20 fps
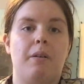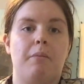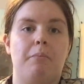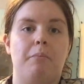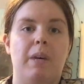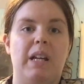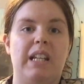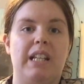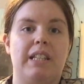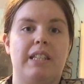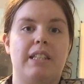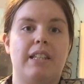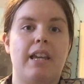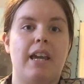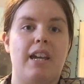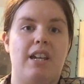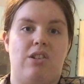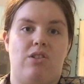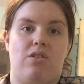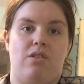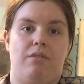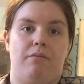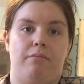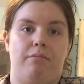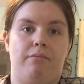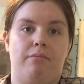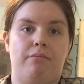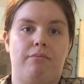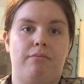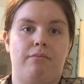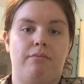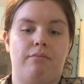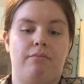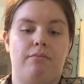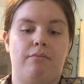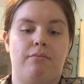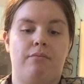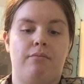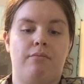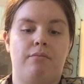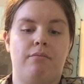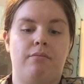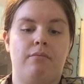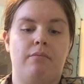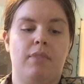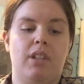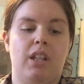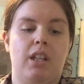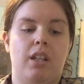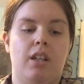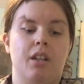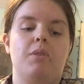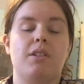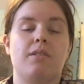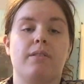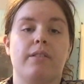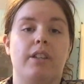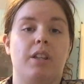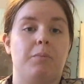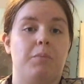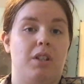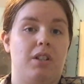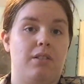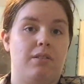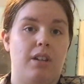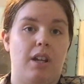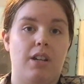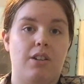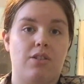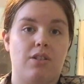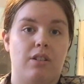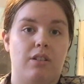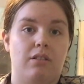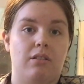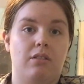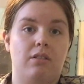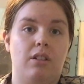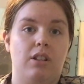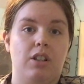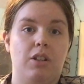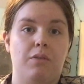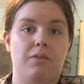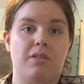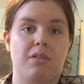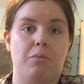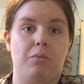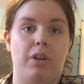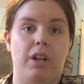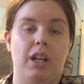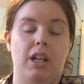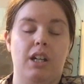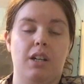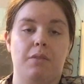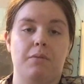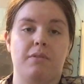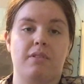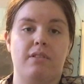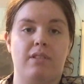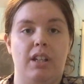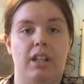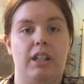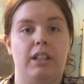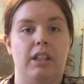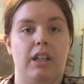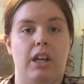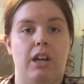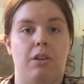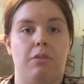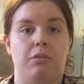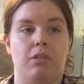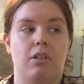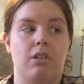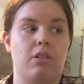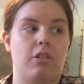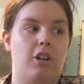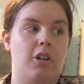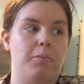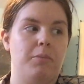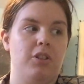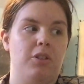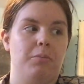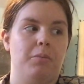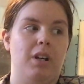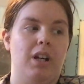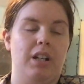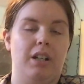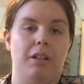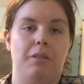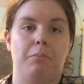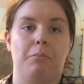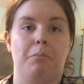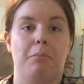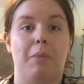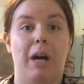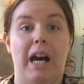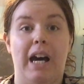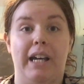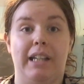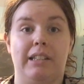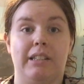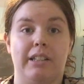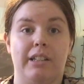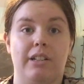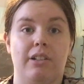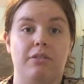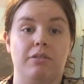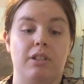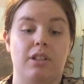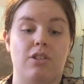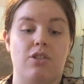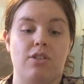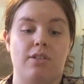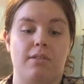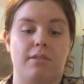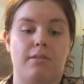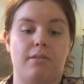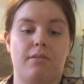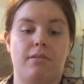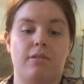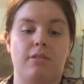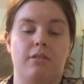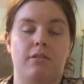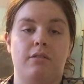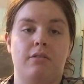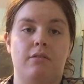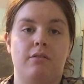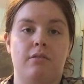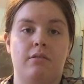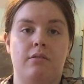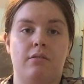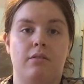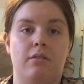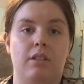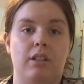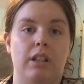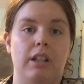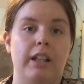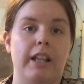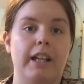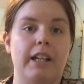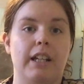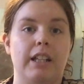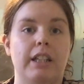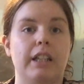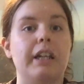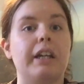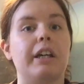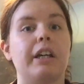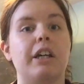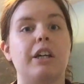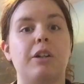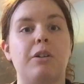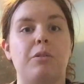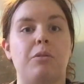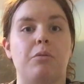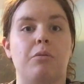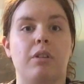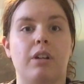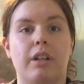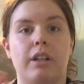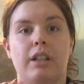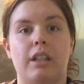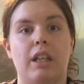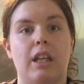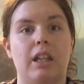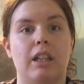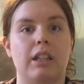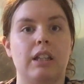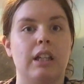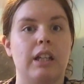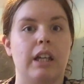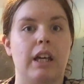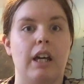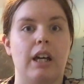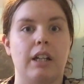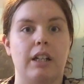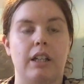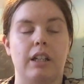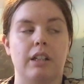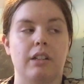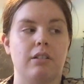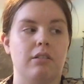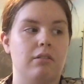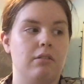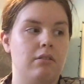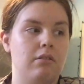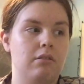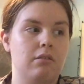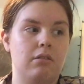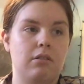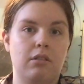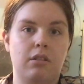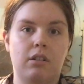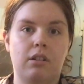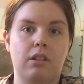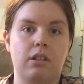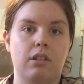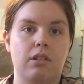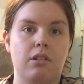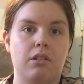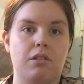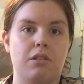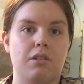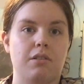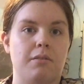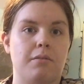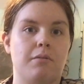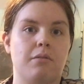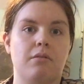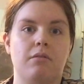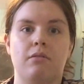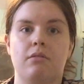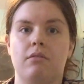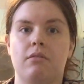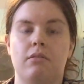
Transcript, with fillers: meditation. So basically, meditation, you know, it's a way of sitting down, calming your mi- mind down, and just letting it go, getting it out of you, and just